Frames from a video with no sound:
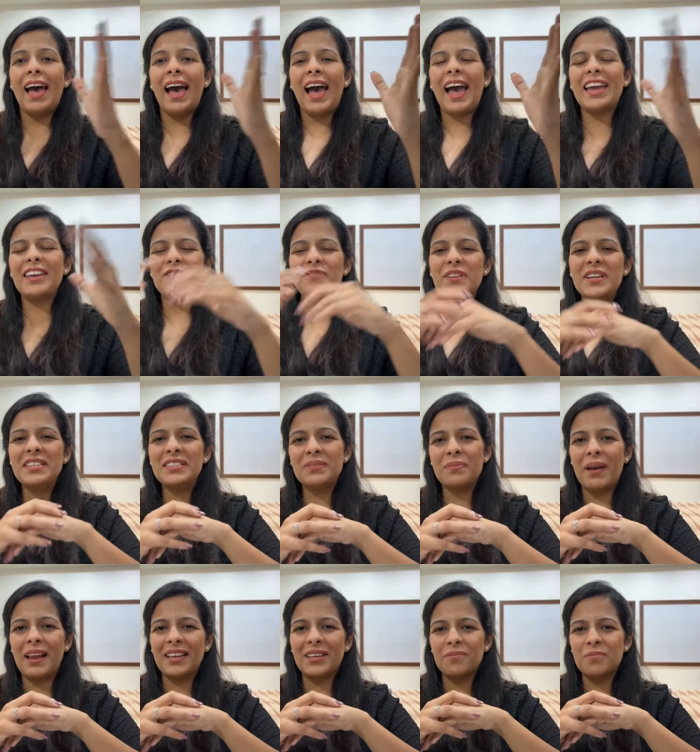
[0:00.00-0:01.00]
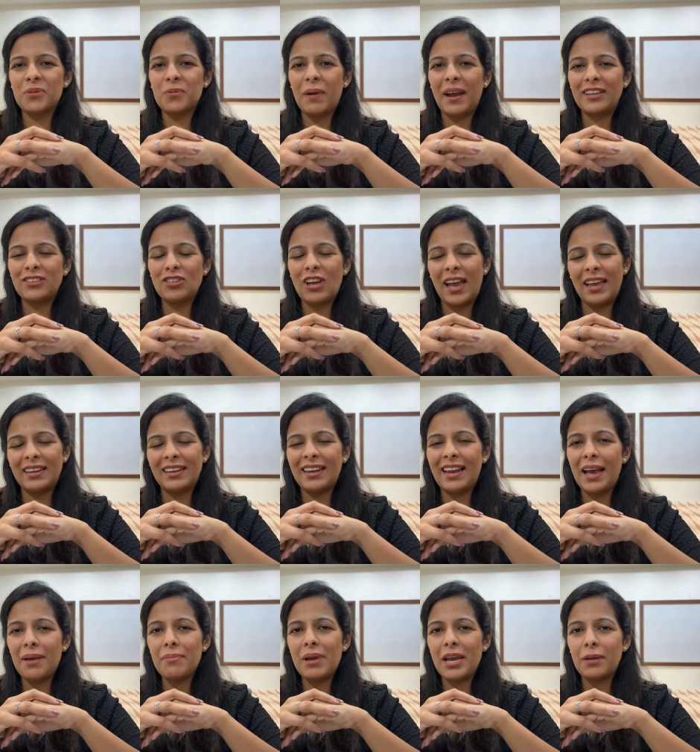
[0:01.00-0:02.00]
Hi friends, welcome to my channel.
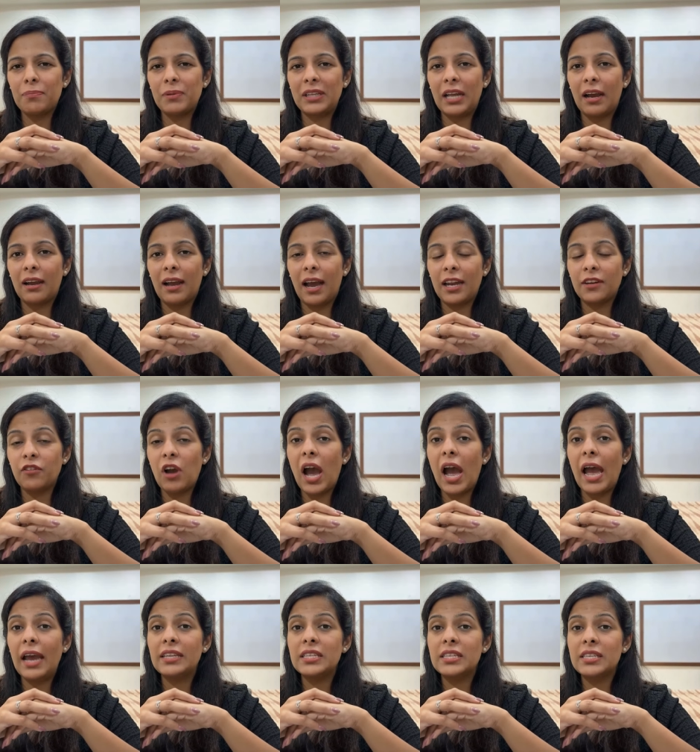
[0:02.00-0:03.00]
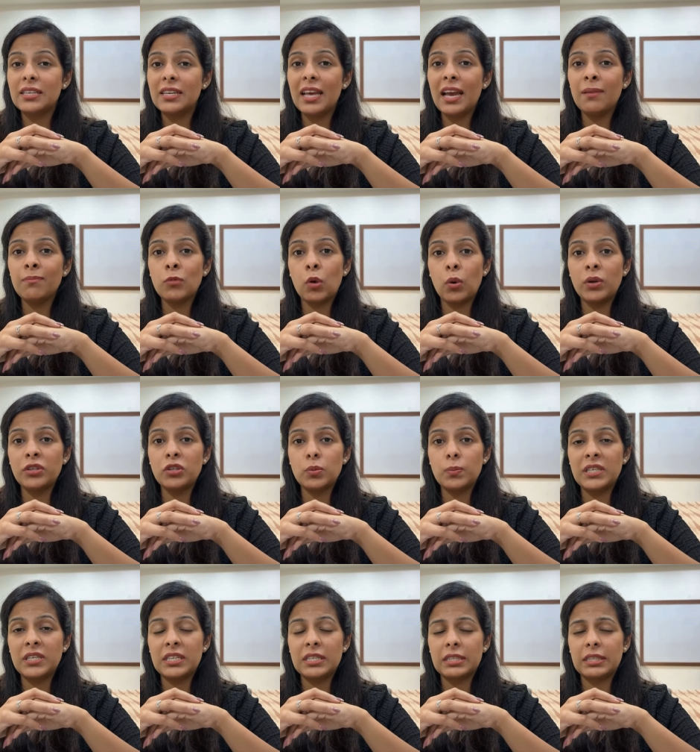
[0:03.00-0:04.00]
I'm Arpita Karwa and today I'm going to
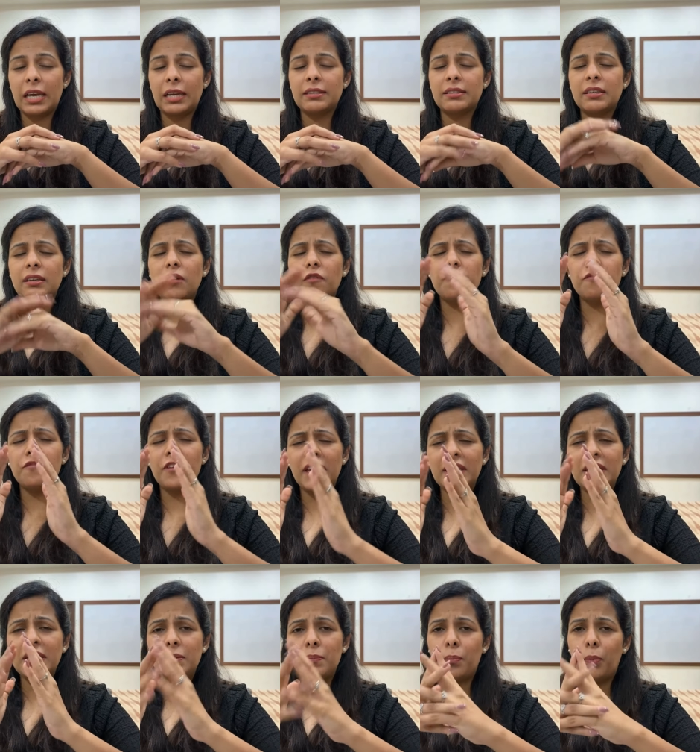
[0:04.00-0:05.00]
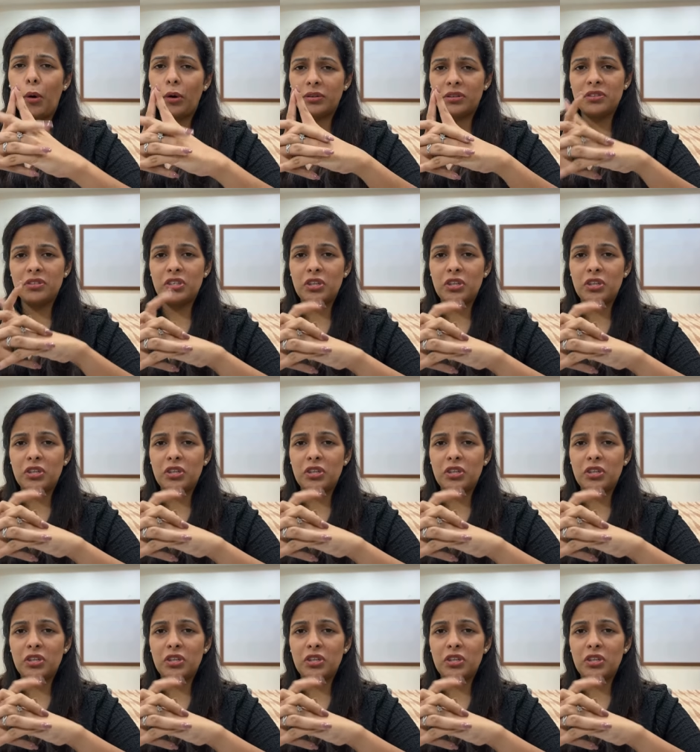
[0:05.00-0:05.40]
be discussing a very important